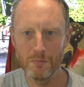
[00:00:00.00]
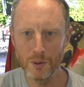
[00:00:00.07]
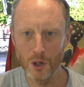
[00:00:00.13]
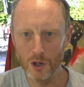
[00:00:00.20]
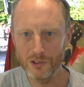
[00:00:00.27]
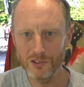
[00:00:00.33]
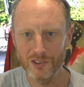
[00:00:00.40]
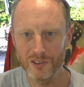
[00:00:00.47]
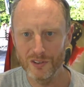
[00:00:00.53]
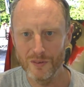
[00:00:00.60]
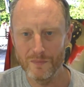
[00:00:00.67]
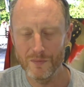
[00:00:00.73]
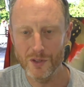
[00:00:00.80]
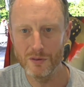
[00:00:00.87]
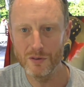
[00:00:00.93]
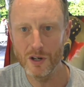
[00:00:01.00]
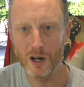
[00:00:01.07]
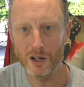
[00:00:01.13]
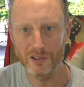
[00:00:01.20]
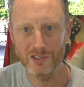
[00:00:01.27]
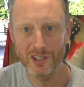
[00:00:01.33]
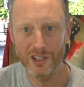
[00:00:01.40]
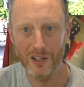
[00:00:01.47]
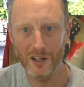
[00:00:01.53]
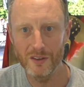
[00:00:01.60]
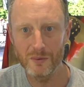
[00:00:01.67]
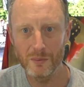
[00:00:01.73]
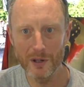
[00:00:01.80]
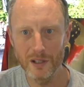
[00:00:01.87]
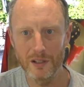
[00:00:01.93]
But do not stick on
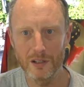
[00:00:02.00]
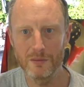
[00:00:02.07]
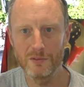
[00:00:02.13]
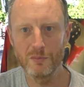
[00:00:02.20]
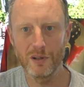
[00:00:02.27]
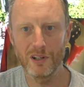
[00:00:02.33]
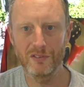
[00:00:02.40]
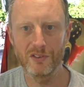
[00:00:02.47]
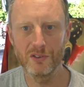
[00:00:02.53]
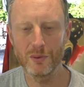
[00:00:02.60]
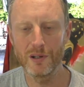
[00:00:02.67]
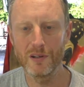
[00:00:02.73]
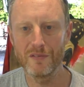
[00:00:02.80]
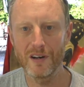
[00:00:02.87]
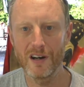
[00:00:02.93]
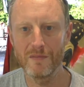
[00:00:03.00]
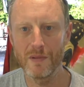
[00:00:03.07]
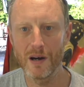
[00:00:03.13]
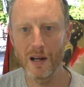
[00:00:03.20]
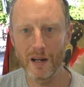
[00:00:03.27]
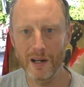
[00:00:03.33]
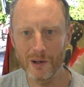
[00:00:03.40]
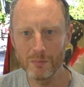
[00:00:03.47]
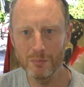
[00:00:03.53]
the wheel that comes past at 25 mile an hour,